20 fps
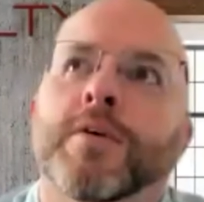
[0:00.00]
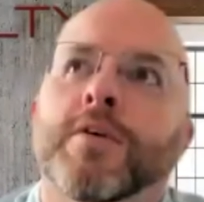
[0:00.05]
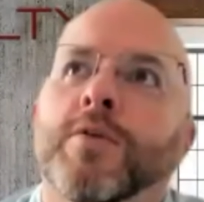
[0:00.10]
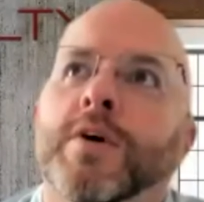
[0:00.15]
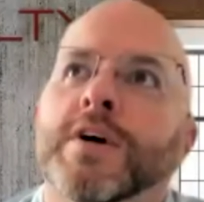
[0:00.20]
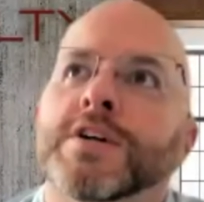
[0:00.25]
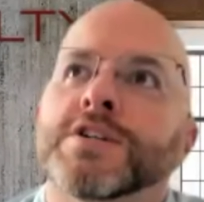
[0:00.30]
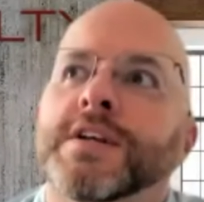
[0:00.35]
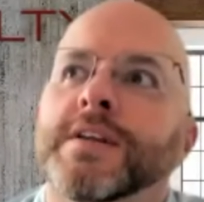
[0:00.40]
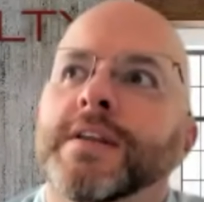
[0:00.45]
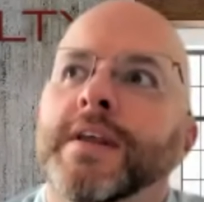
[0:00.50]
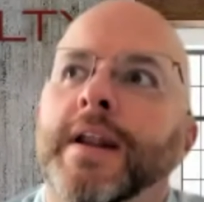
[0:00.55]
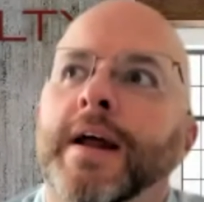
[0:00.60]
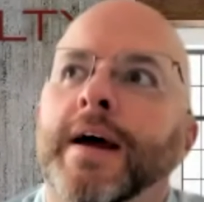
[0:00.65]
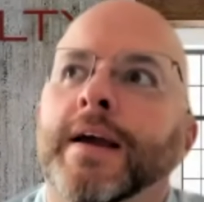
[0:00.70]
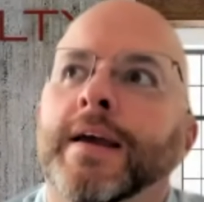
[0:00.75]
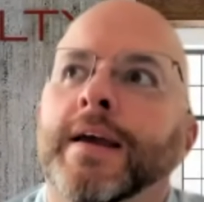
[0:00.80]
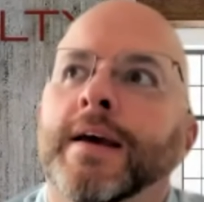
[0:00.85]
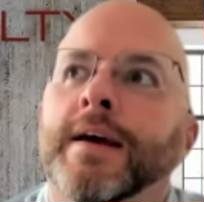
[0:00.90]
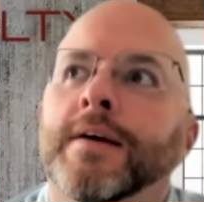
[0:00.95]
question that
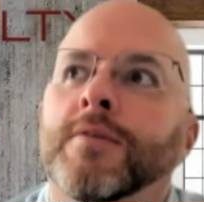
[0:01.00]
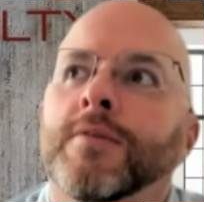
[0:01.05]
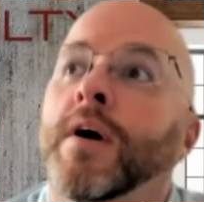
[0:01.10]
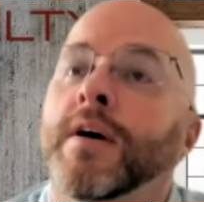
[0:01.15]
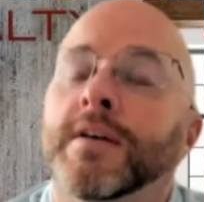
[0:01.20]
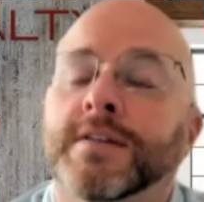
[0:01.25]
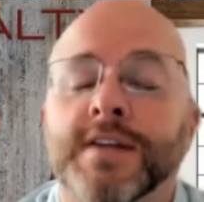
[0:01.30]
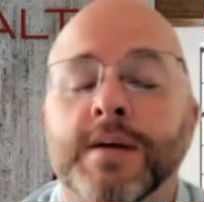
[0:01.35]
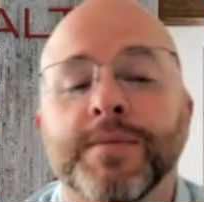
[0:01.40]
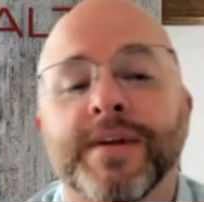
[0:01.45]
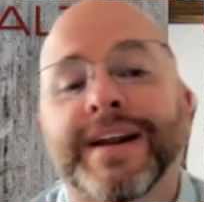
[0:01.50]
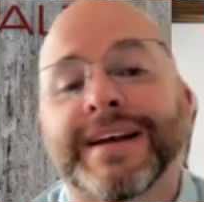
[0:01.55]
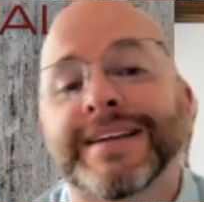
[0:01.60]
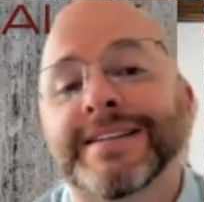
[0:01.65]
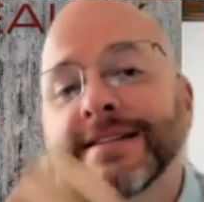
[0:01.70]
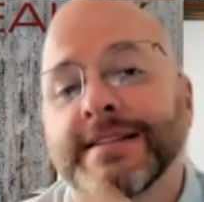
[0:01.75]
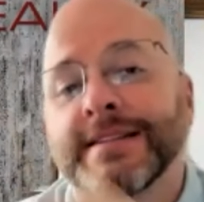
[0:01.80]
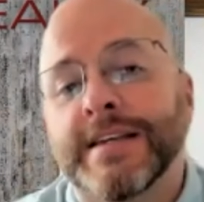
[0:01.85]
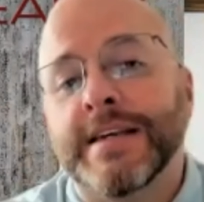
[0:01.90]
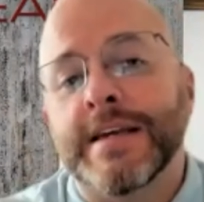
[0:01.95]
I get, well, something I
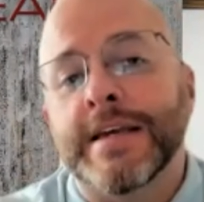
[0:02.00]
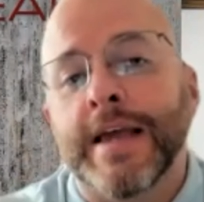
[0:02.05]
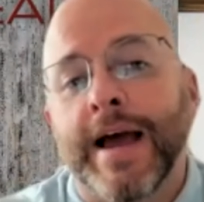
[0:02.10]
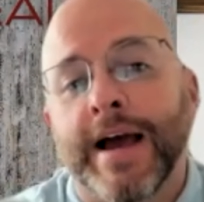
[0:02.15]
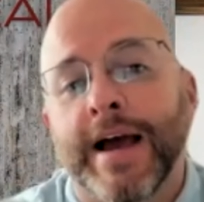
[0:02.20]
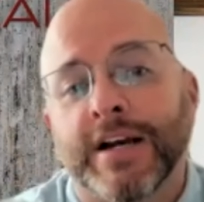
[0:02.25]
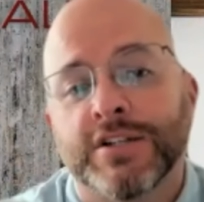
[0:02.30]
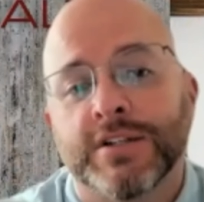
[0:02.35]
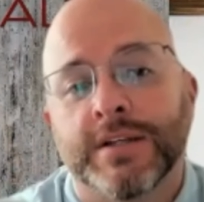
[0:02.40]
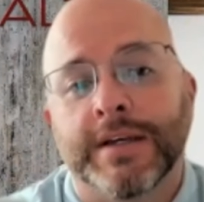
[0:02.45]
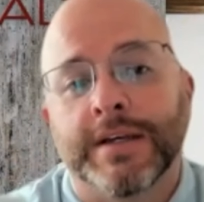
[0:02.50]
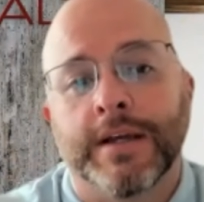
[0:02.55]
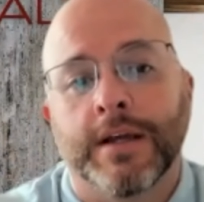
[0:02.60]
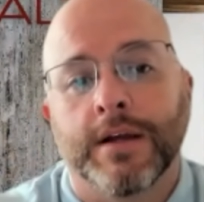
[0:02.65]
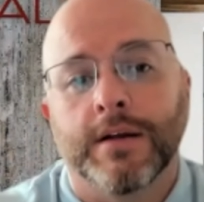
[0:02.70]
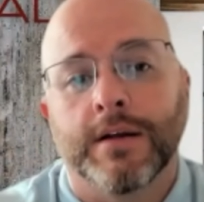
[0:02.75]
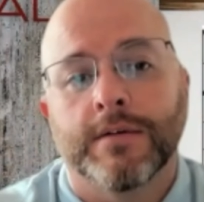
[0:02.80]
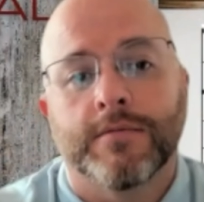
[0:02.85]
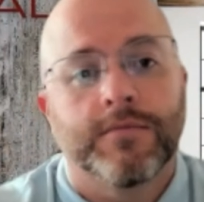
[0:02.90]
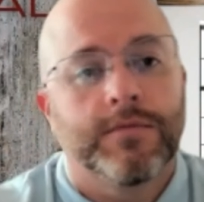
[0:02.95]
see actually,